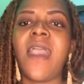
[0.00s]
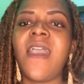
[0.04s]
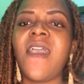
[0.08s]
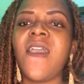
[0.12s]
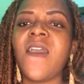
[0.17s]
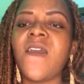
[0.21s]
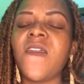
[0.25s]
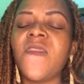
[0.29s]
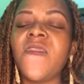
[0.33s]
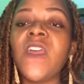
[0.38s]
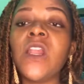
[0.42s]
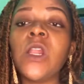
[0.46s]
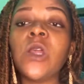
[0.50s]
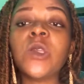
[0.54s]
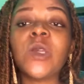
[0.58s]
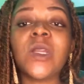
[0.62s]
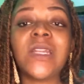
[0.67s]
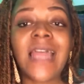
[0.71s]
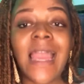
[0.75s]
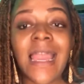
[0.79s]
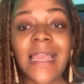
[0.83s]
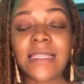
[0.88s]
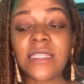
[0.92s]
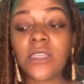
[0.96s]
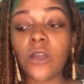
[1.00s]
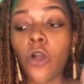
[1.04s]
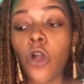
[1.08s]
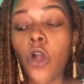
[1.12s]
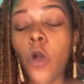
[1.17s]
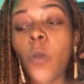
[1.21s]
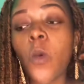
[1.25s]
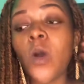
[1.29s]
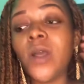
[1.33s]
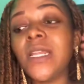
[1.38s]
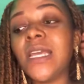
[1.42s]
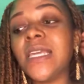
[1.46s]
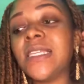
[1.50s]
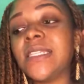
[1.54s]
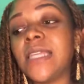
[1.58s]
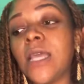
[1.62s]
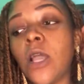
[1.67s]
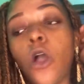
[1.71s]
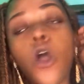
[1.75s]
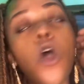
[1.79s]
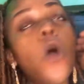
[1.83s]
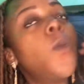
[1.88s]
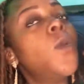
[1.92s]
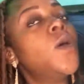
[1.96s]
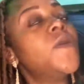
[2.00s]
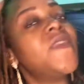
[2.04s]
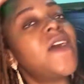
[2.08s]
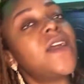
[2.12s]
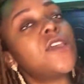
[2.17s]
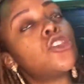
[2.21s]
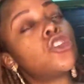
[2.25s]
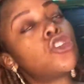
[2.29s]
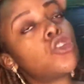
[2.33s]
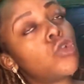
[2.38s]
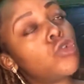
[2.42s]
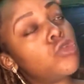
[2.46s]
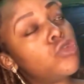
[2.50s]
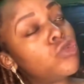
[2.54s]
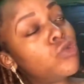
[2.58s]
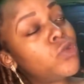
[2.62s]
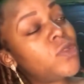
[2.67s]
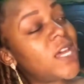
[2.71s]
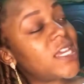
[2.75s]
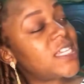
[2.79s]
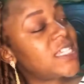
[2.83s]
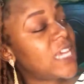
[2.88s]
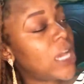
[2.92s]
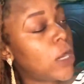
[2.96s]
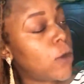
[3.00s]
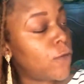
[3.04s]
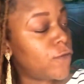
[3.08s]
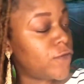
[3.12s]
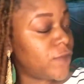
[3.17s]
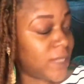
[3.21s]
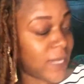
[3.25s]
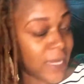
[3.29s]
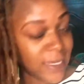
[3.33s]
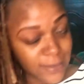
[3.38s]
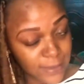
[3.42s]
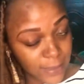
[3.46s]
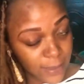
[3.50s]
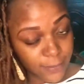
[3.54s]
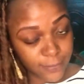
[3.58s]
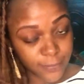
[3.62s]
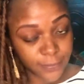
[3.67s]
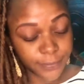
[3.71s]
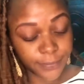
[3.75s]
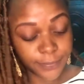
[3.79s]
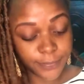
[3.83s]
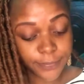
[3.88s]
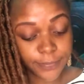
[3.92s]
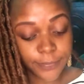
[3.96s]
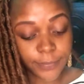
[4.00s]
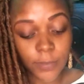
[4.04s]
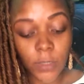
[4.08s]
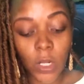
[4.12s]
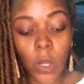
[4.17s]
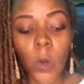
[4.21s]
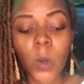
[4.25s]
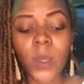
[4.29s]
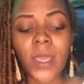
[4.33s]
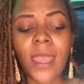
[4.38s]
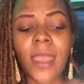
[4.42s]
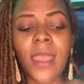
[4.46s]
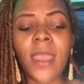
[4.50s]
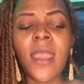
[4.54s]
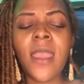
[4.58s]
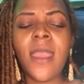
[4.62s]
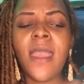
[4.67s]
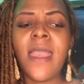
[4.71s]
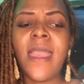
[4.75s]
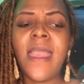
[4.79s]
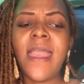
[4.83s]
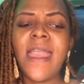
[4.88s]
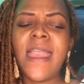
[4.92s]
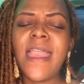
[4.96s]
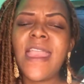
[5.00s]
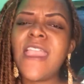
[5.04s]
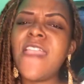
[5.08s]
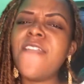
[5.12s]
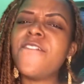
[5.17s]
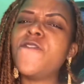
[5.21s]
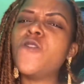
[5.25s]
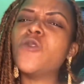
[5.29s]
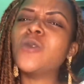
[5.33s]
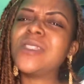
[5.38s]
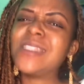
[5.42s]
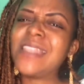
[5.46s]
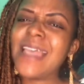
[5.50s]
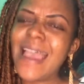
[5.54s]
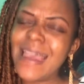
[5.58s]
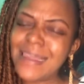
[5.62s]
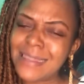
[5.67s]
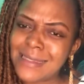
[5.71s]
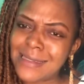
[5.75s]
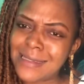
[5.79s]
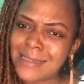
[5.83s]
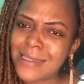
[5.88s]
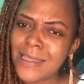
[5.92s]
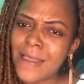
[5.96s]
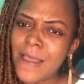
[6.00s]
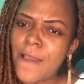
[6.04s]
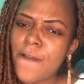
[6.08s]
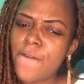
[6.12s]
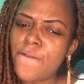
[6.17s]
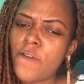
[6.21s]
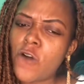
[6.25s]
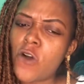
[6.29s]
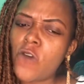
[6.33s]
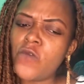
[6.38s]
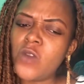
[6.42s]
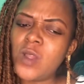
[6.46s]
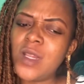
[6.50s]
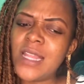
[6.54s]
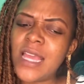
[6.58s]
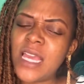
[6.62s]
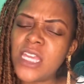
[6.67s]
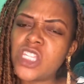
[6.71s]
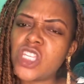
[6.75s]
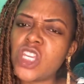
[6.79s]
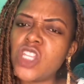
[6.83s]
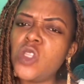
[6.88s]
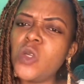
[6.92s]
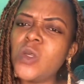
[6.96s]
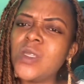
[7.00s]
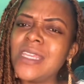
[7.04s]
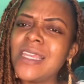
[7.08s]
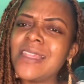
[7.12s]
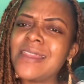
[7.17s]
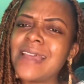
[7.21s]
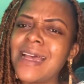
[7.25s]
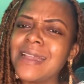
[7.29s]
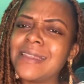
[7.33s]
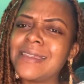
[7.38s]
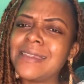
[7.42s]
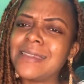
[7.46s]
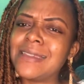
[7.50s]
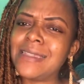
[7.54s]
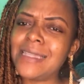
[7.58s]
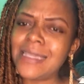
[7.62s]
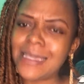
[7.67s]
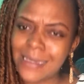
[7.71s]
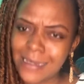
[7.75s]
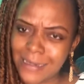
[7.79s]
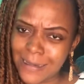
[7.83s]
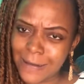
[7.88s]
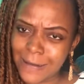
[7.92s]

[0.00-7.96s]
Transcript: The luteinizing hormone is the hormone that shows you that you're ovulating. Okay, if you test for ovulation using that stick,